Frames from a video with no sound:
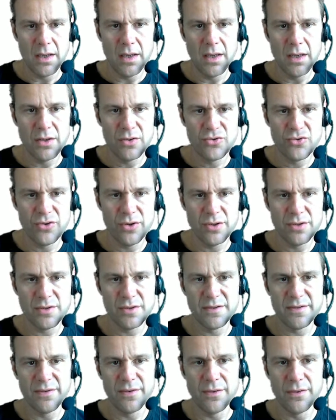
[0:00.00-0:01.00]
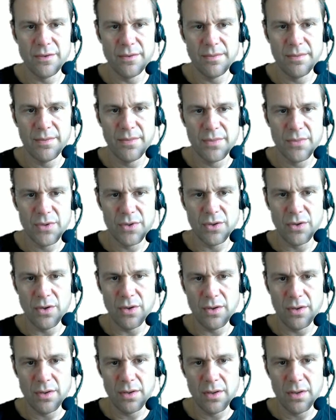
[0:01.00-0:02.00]
transform
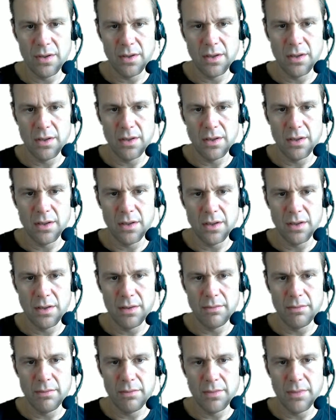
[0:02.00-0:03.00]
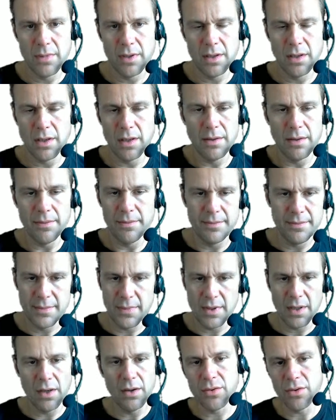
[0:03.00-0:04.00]
dot
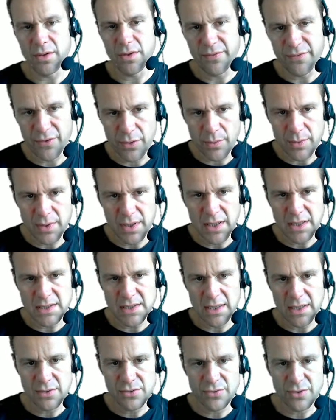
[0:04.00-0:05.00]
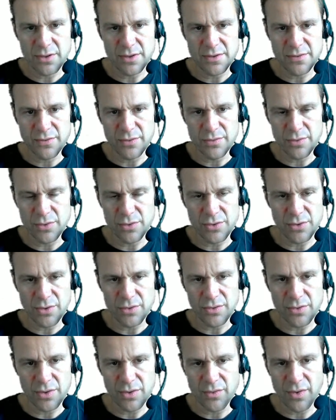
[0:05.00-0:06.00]
oh god, I forgot what it is now. Transform
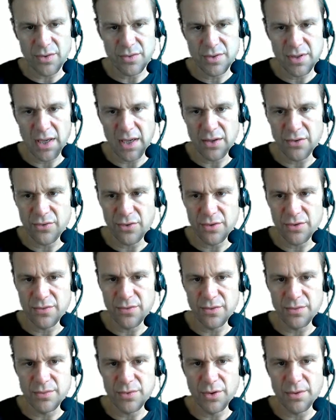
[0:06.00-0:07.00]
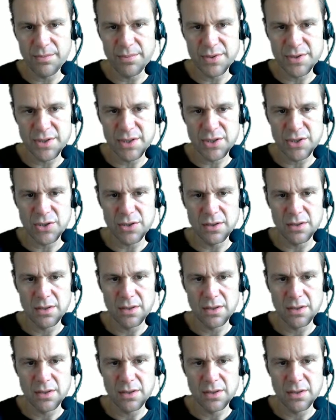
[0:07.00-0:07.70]
dot rotate, transform dot position